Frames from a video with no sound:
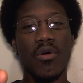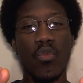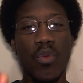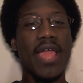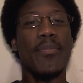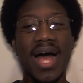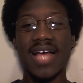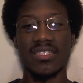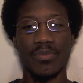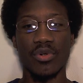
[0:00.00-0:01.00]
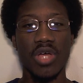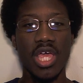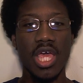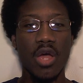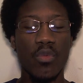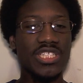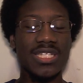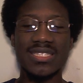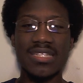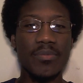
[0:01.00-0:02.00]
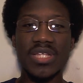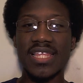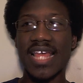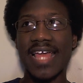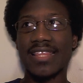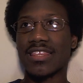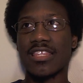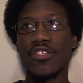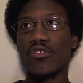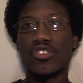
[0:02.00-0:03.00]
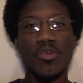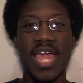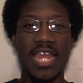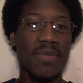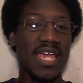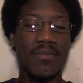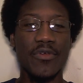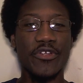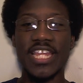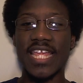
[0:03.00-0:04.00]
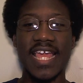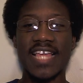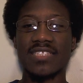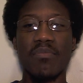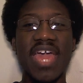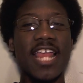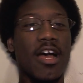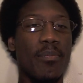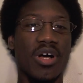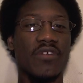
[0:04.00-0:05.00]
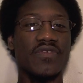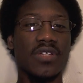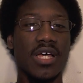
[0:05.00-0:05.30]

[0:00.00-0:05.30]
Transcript: way possible, which is simply that the YouTube anime community is made up of